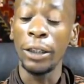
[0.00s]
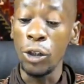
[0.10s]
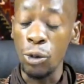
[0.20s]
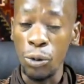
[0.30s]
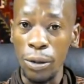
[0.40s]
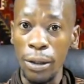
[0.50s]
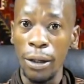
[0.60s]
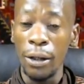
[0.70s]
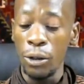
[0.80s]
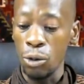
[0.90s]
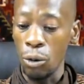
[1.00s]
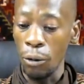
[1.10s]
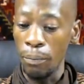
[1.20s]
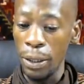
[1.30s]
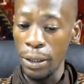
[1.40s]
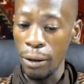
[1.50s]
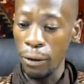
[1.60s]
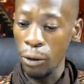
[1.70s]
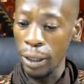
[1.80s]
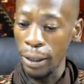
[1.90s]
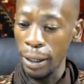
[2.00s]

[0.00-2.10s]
issues. So please have a look at